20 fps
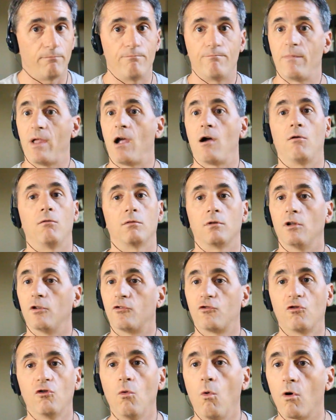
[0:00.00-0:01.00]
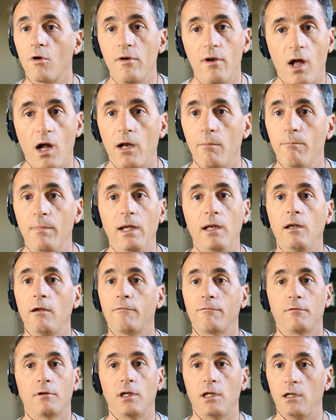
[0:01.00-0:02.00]
Now, the two are not
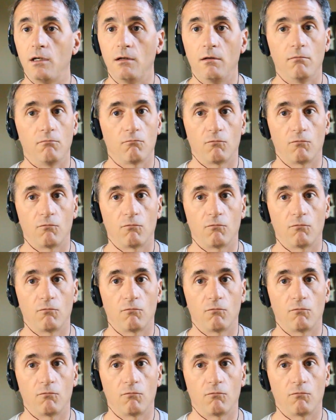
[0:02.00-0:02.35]
meaningfully